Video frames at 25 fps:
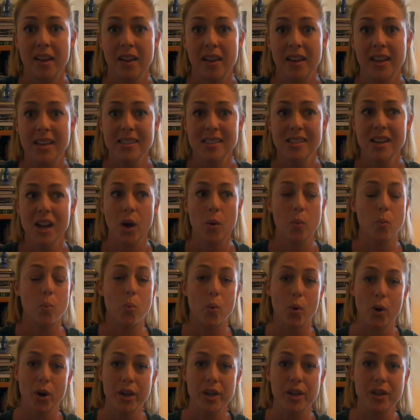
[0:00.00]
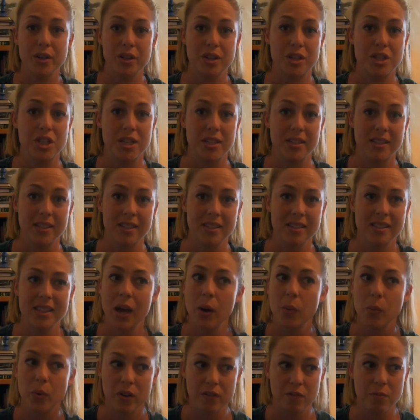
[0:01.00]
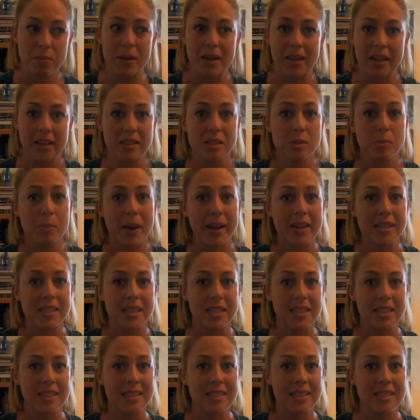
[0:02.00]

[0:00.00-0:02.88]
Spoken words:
He's not warrior Jesus. That would have been expected.